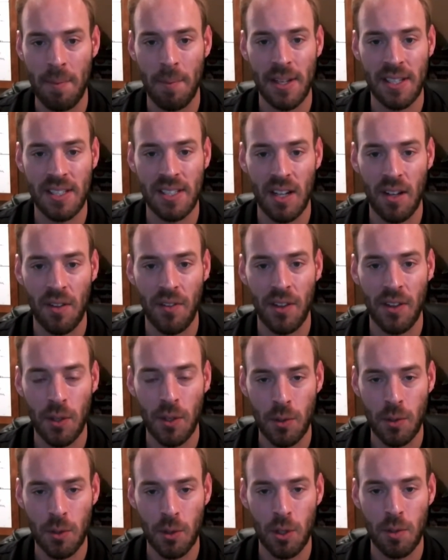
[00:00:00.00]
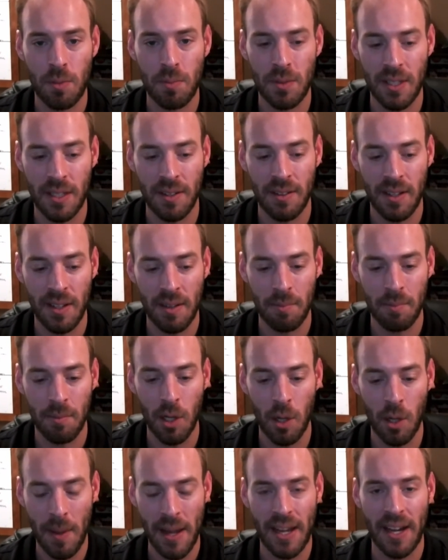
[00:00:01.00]
myself in those rooms and
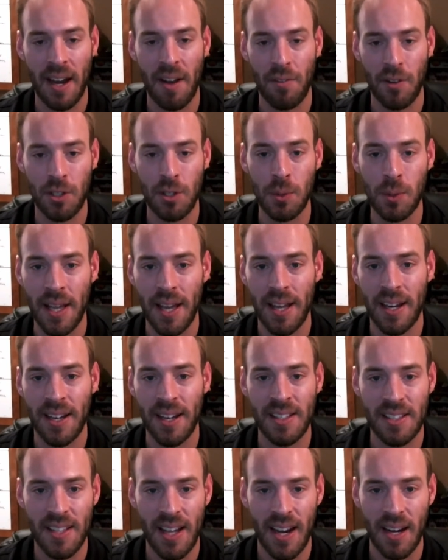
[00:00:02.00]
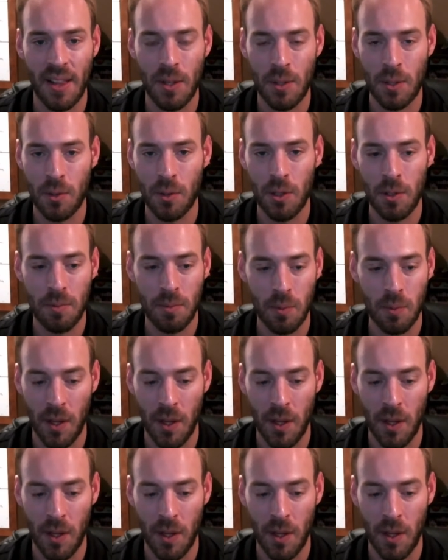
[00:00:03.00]
make an effort to get inside of those rooms,